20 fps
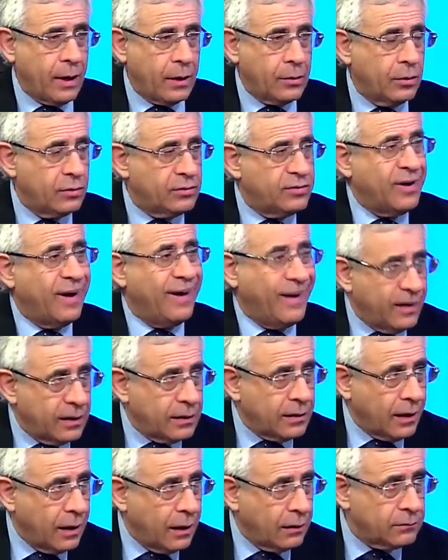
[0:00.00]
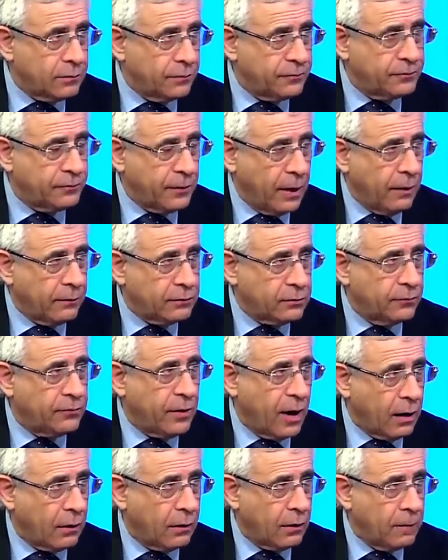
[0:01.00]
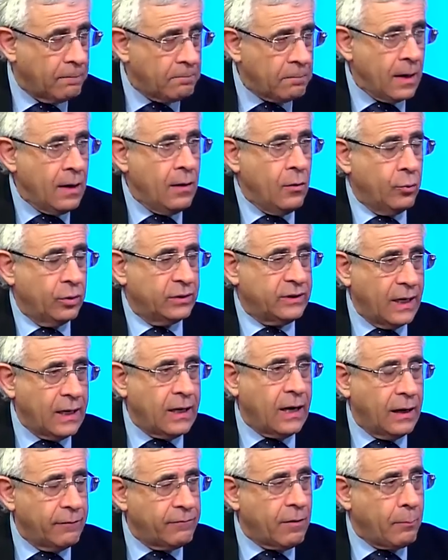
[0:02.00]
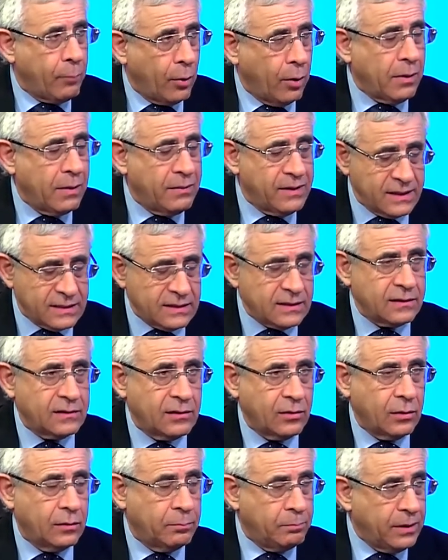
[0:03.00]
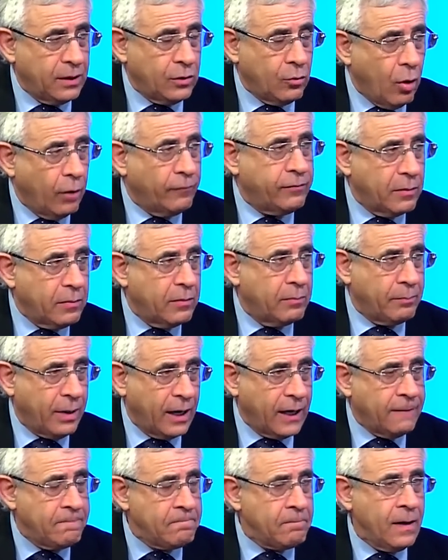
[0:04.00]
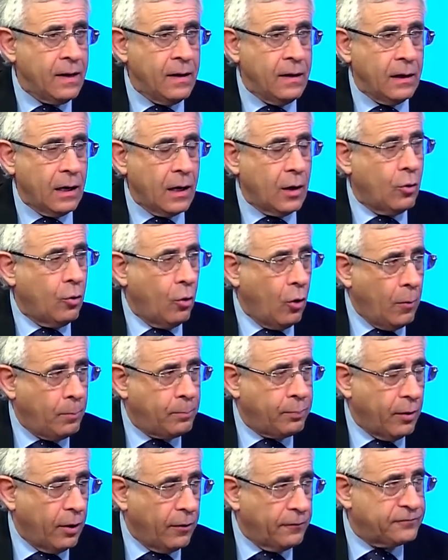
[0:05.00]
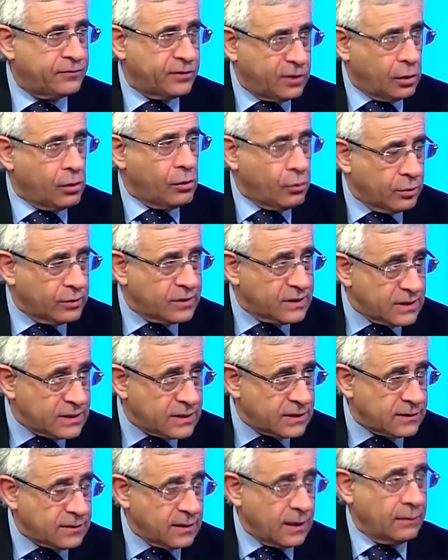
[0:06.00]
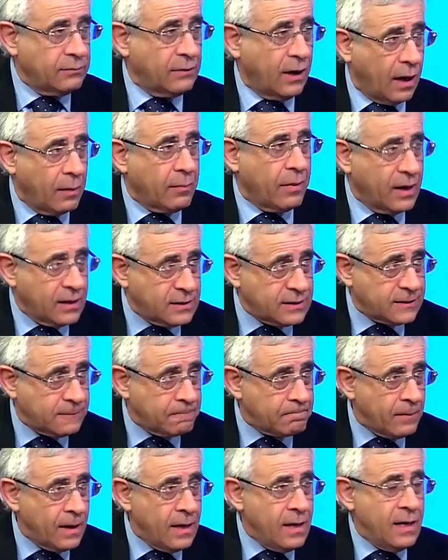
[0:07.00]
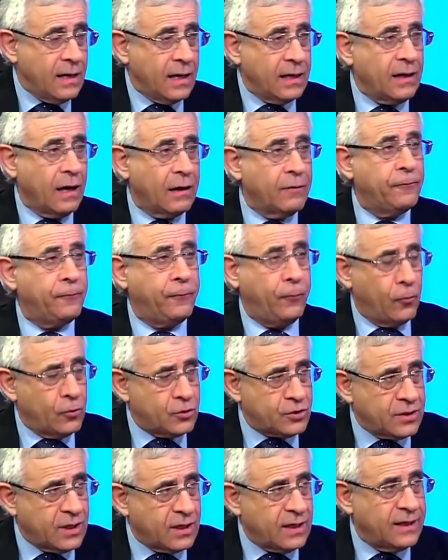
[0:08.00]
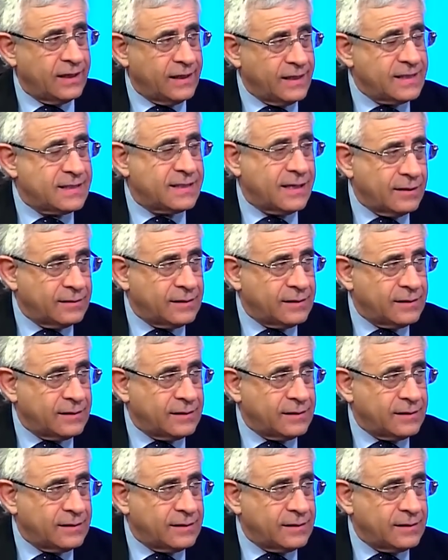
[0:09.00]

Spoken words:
are not dying out of hunger. What they have a problem is be governed by a group of terrorists named Hamas. And unfortunately, Israel